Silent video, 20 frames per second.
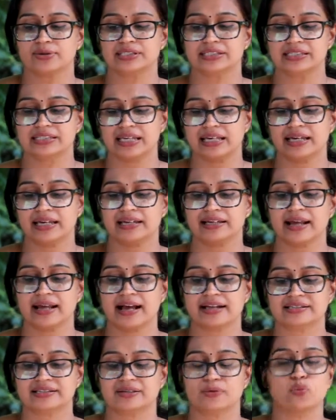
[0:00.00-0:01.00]
seen
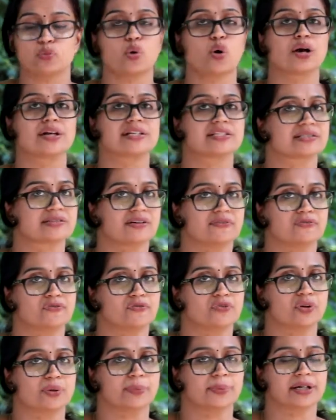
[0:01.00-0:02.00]
as the voice of
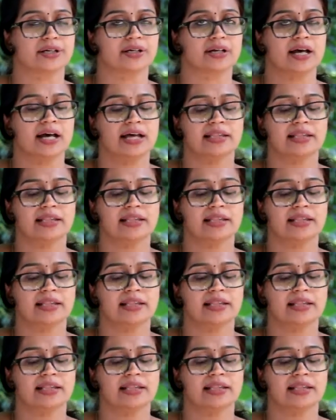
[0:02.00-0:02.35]
women.